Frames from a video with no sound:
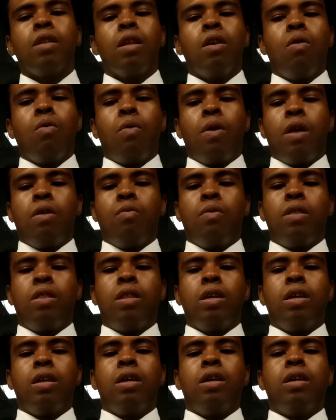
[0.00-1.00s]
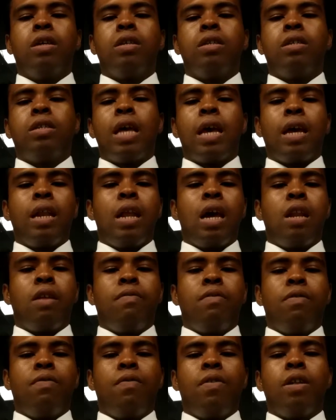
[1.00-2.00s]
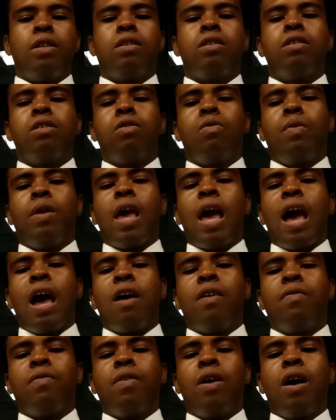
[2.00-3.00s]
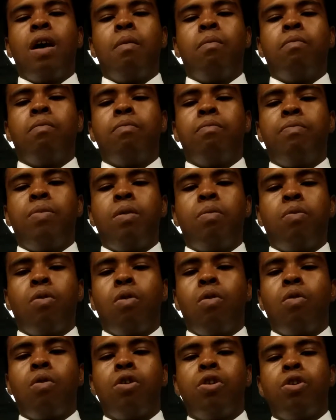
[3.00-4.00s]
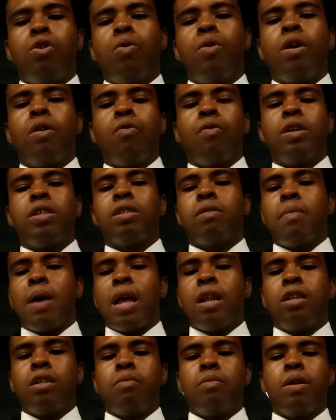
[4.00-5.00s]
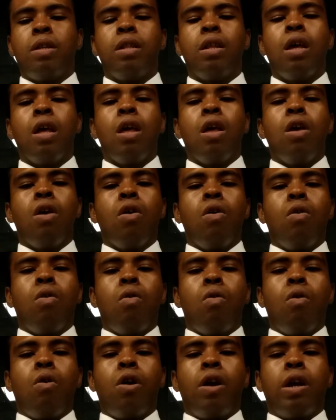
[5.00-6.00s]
And with the second line of defense, we have people who are doing risk management, who are